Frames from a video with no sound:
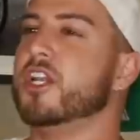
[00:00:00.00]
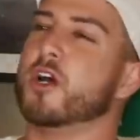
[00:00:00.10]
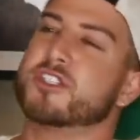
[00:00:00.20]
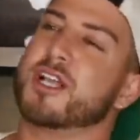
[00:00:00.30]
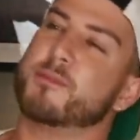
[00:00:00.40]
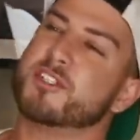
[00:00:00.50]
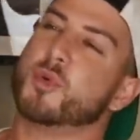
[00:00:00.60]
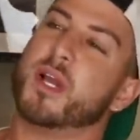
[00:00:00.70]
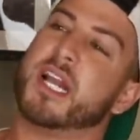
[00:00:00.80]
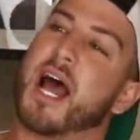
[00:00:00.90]
know, someone
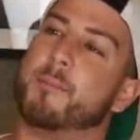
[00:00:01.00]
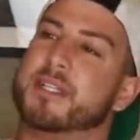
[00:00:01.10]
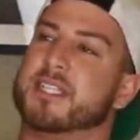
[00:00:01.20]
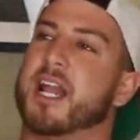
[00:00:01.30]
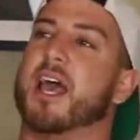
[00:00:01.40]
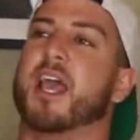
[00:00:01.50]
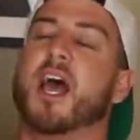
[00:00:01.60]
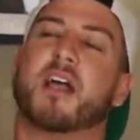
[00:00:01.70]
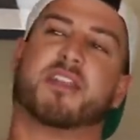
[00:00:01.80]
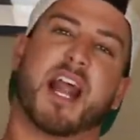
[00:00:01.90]
tweeted at me today
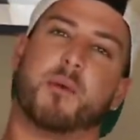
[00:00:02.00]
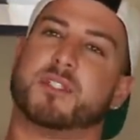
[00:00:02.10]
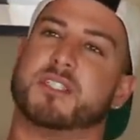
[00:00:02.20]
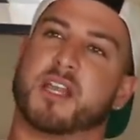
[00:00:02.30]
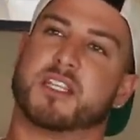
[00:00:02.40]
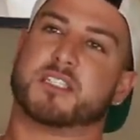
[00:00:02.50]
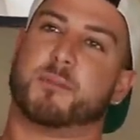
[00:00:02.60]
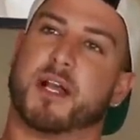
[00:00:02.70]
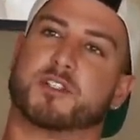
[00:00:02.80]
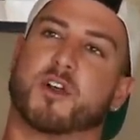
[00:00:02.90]
that I was nothing
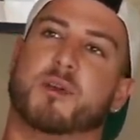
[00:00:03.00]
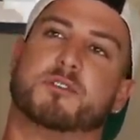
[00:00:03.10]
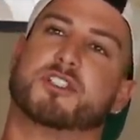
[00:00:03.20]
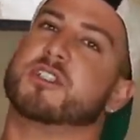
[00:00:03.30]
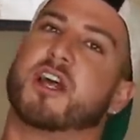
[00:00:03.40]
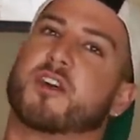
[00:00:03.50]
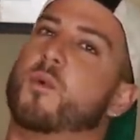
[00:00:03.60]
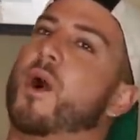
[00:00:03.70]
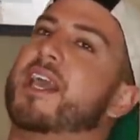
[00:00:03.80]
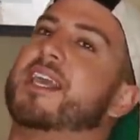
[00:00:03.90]
special. I'm just another
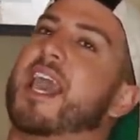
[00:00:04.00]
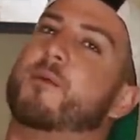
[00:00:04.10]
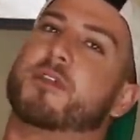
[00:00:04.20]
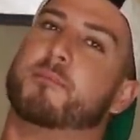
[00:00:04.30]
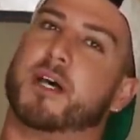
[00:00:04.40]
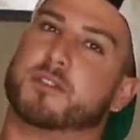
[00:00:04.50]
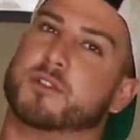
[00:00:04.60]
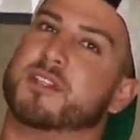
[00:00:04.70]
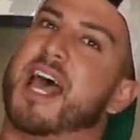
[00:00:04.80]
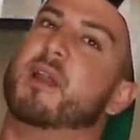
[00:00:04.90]
white gay with
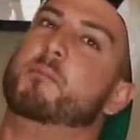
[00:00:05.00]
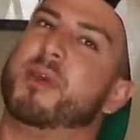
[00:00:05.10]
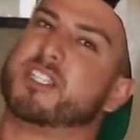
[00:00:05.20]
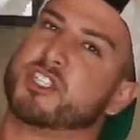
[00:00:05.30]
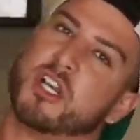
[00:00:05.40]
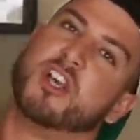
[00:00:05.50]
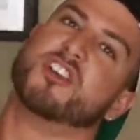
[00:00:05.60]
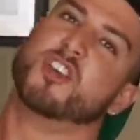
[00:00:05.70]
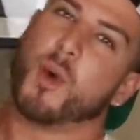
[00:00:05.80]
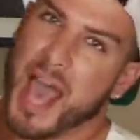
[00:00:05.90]
muscles. And bitch,
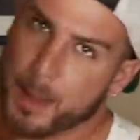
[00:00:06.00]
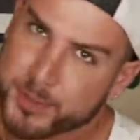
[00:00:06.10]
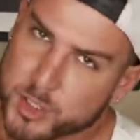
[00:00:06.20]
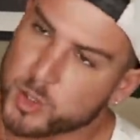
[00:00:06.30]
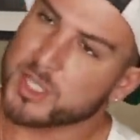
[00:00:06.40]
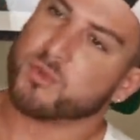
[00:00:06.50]
you were absolutely